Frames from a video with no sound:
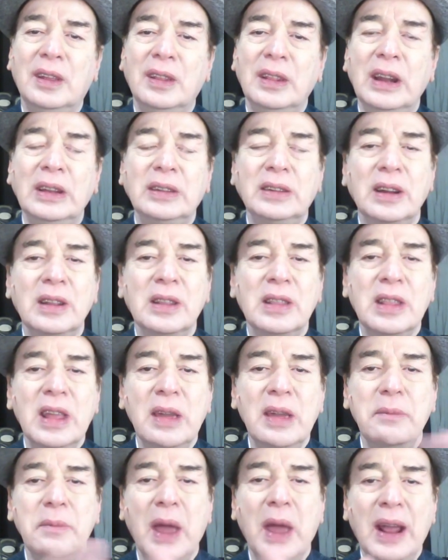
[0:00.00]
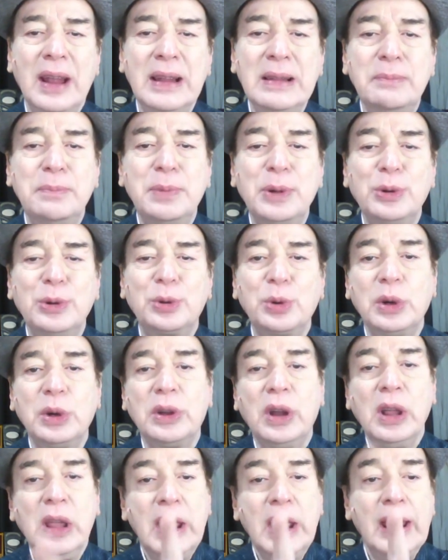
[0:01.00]
that they help you
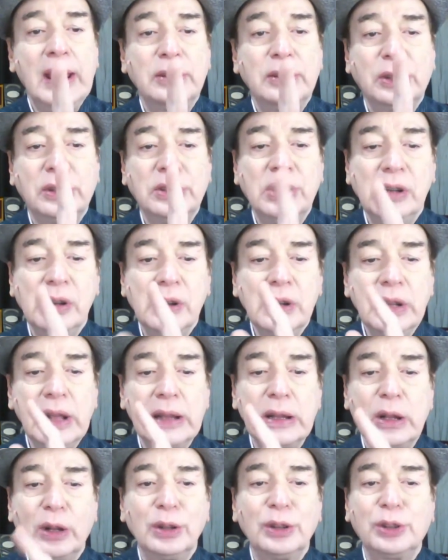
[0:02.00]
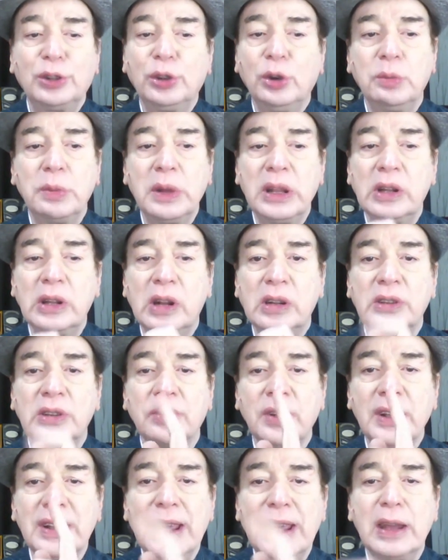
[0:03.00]
to children can also be that is
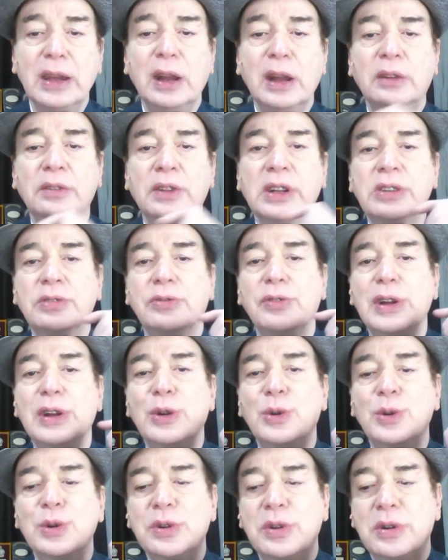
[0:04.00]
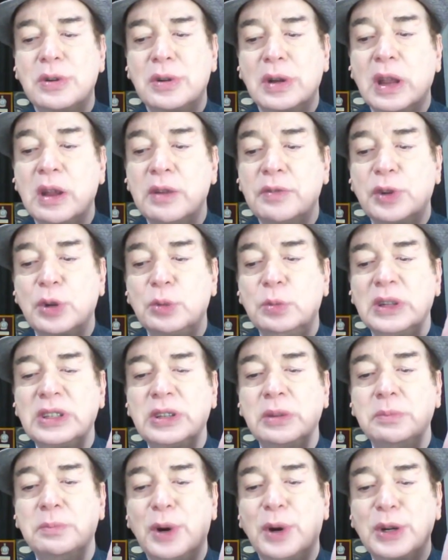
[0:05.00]
one area which we don't give too
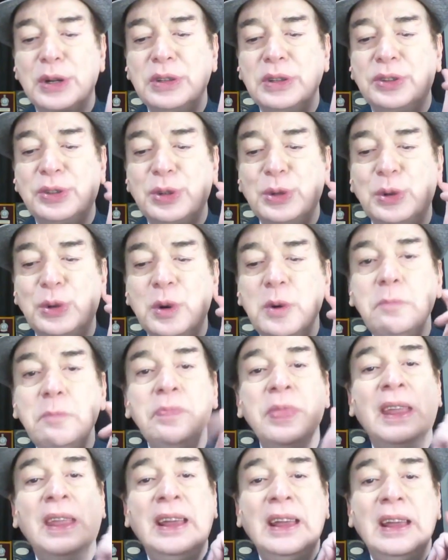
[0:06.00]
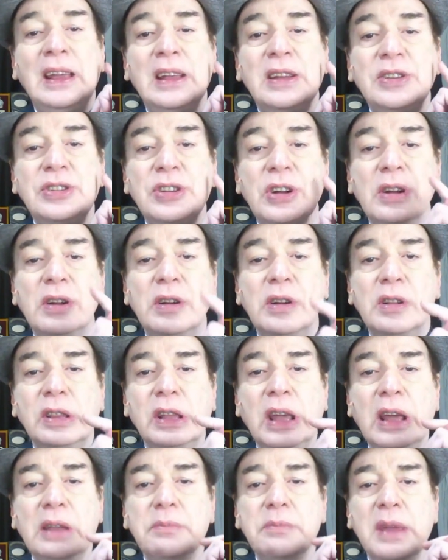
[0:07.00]
much importance to children
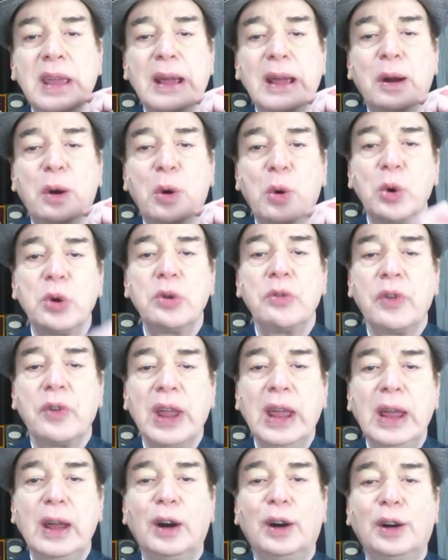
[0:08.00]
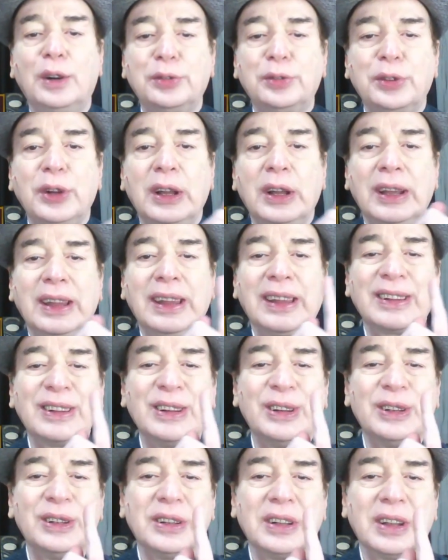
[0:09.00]
can be a good way of you
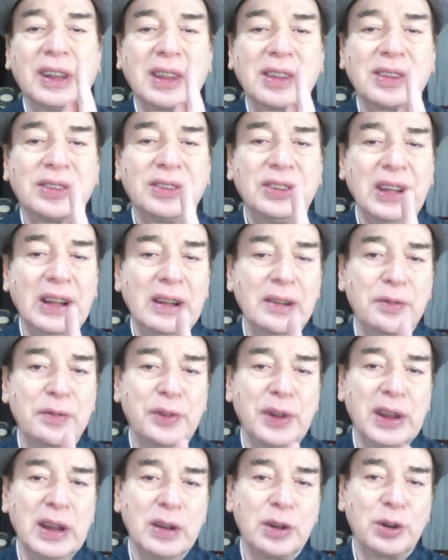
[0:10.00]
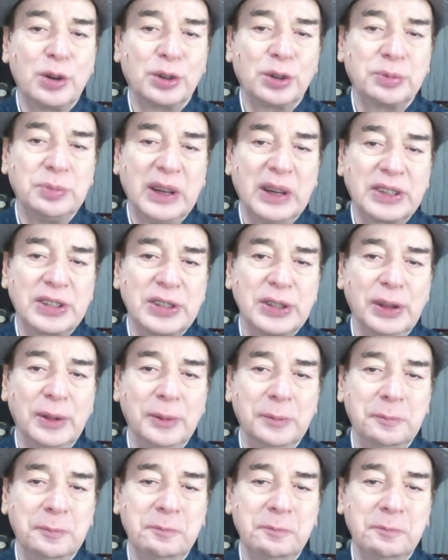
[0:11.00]
know self introspection